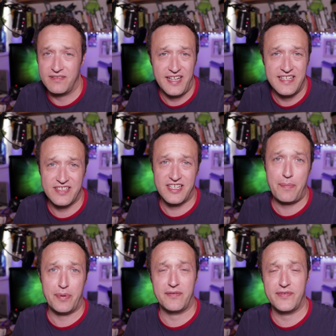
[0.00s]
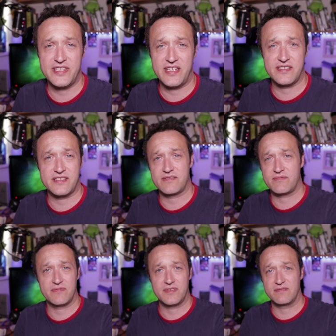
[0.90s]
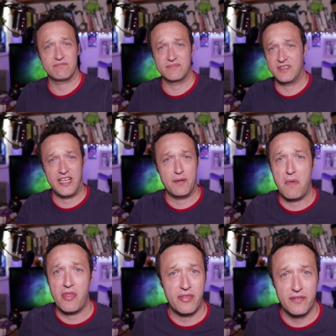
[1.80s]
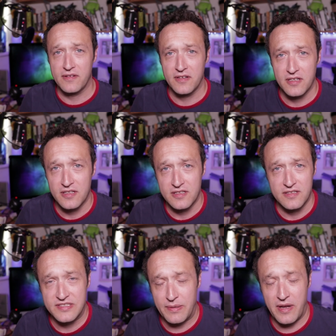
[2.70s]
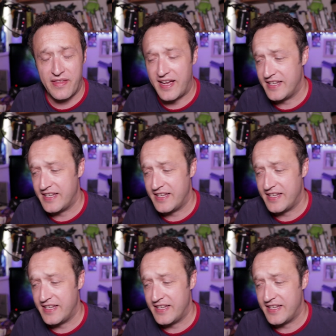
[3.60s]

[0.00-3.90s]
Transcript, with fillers: It's a couple of visits in a month, something like that.